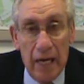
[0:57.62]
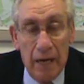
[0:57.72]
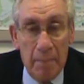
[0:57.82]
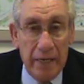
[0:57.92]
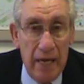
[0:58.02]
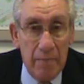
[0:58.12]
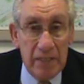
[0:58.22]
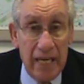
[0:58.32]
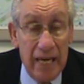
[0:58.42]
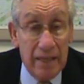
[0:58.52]
My name
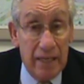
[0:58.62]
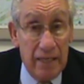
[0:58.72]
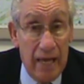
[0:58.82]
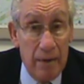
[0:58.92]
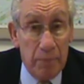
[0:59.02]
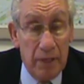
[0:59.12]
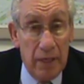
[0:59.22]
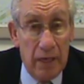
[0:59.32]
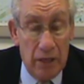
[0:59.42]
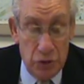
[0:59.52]
is Anthony
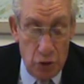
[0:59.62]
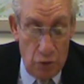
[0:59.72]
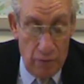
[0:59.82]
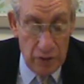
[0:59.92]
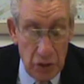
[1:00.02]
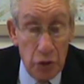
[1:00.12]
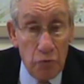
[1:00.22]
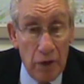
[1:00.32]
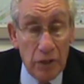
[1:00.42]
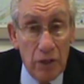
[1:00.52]
Napoli, and I serve the
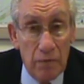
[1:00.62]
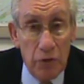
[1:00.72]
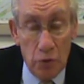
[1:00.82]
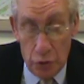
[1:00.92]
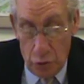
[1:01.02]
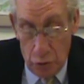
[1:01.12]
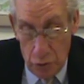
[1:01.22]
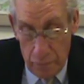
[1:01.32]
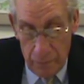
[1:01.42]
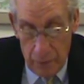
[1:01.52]
Director of the
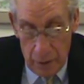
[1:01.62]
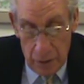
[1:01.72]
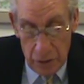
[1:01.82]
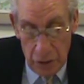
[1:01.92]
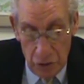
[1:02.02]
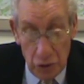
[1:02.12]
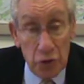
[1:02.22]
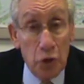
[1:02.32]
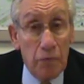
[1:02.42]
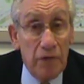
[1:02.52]
Alternative Teaching
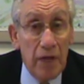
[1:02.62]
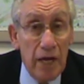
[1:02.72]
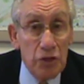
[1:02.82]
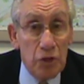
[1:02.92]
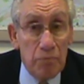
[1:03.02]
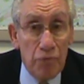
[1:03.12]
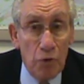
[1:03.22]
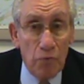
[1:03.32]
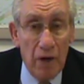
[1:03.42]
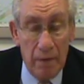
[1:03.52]
Certification
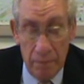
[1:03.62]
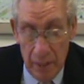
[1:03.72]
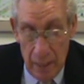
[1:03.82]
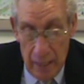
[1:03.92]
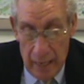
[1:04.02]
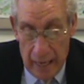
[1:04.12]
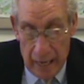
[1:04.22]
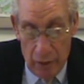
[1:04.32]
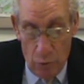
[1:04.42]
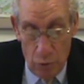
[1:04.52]
Program,
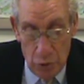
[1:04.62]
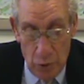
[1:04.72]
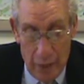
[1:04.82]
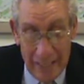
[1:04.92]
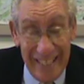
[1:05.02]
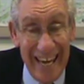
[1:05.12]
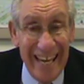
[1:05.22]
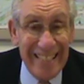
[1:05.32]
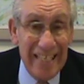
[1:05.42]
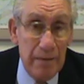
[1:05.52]
and also as the
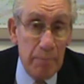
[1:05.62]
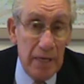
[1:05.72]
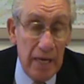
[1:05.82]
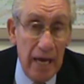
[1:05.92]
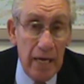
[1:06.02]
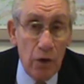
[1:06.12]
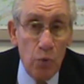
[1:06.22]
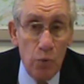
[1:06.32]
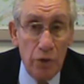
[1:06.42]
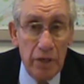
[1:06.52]
edTPA
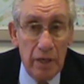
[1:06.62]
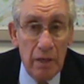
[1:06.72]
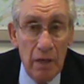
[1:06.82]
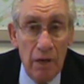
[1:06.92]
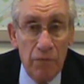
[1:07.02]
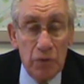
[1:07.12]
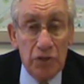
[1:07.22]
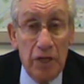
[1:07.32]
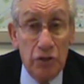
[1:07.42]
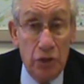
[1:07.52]
Coordinator for
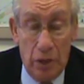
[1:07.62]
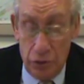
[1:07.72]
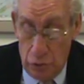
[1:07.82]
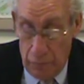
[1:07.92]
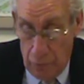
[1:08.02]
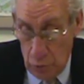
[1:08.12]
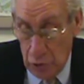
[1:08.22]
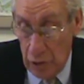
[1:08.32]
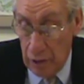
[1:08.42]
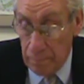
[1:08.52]
St. John's
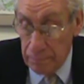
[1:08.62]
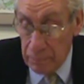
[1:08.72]
University.